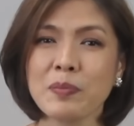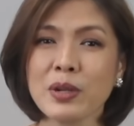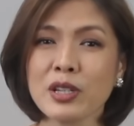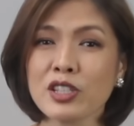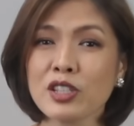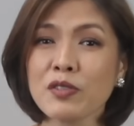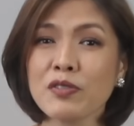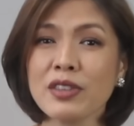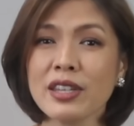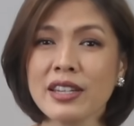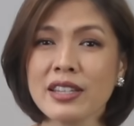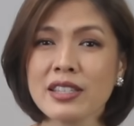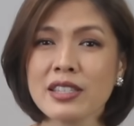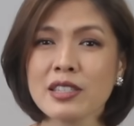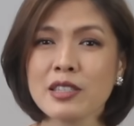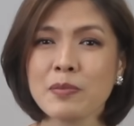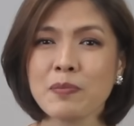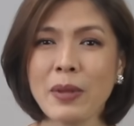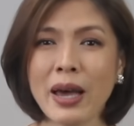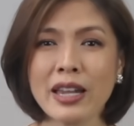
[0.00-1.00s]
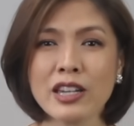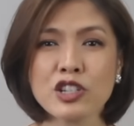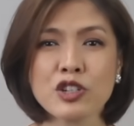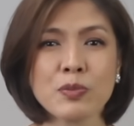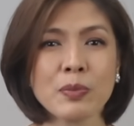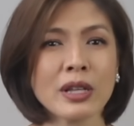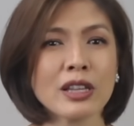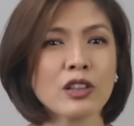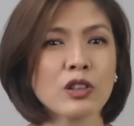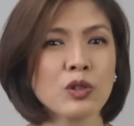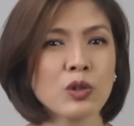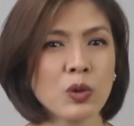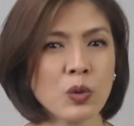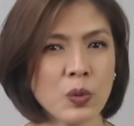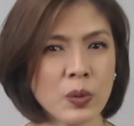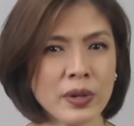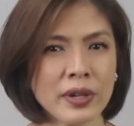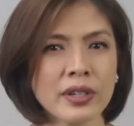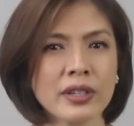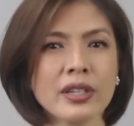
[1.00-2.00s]
Because of this, management
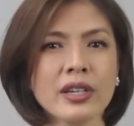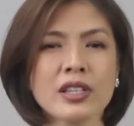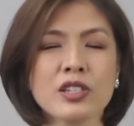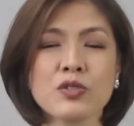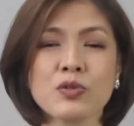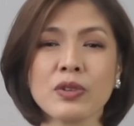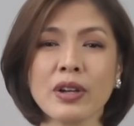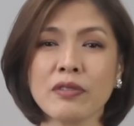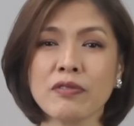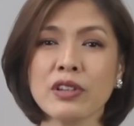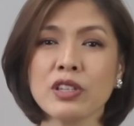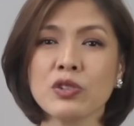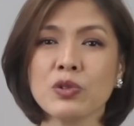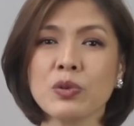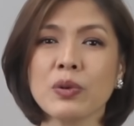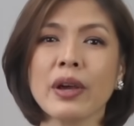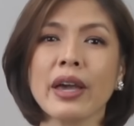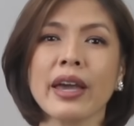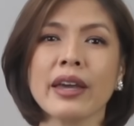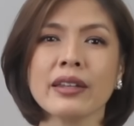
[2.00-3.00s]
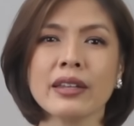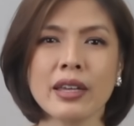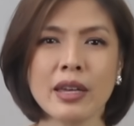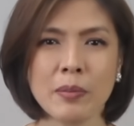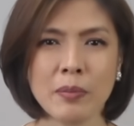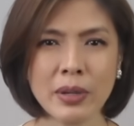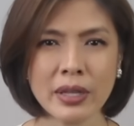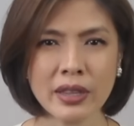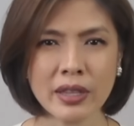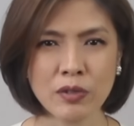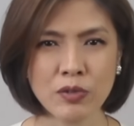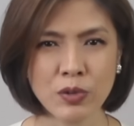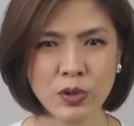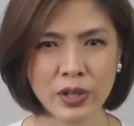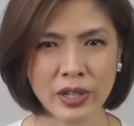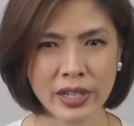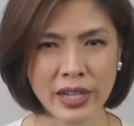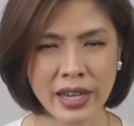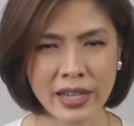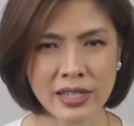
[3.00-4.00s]
lowered its revenue and EBITDA
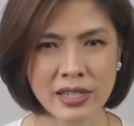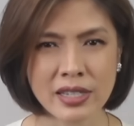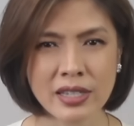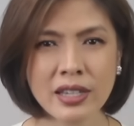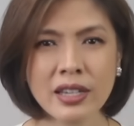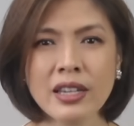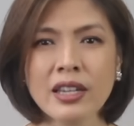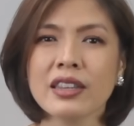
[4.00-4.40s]
forecast.